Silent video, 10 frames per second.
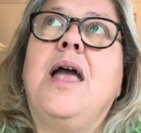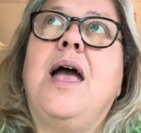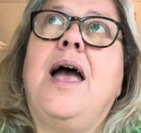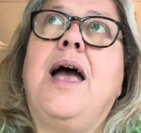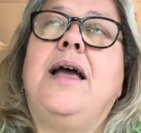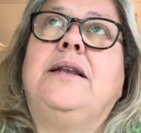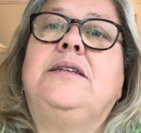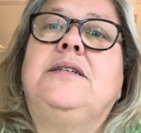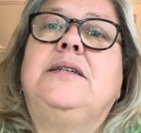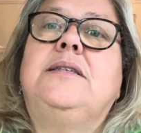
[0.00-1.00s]
and
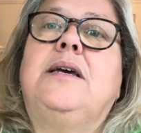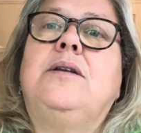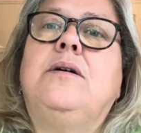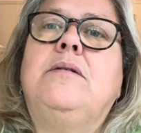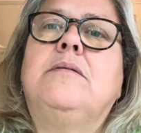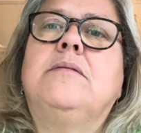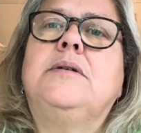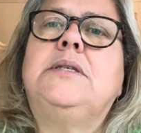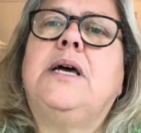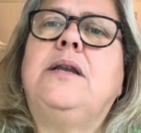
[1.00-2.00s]
she said, oh,
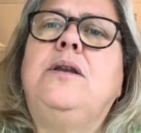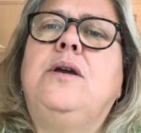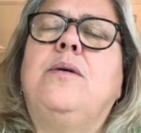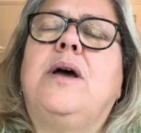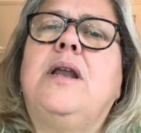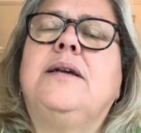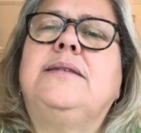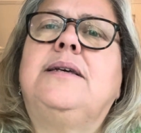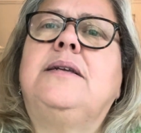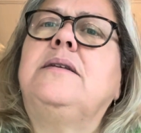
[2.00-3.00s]
is that new? And I
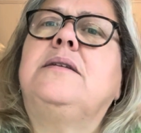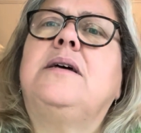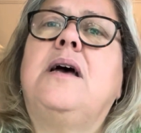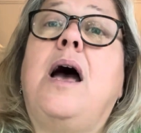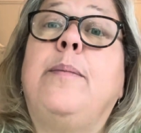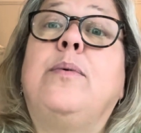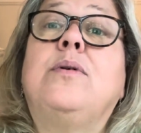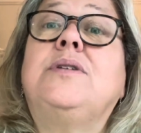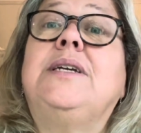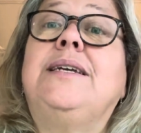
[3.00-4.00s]
said, I
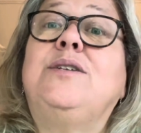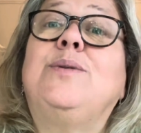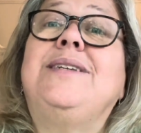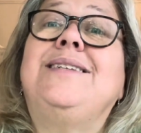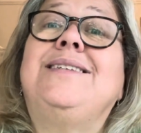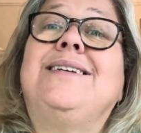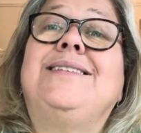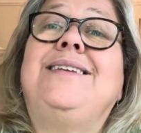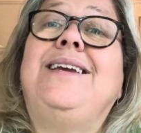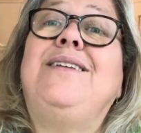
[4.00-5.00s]
bought it in
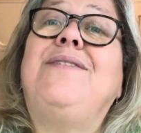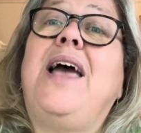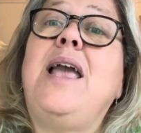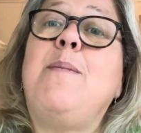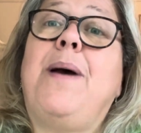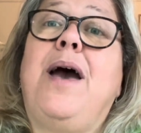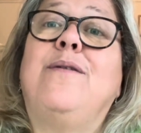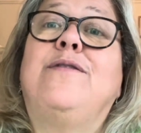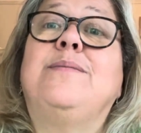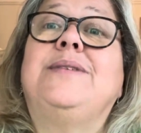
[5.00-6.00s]
2016 for
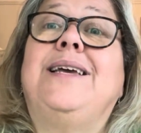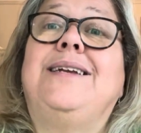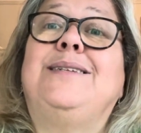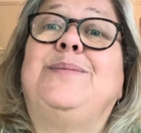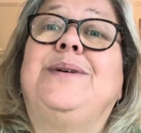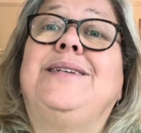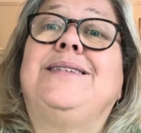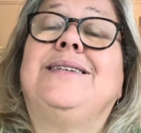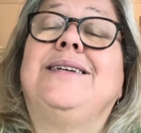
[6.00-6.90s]
£8 from Sainsbury's.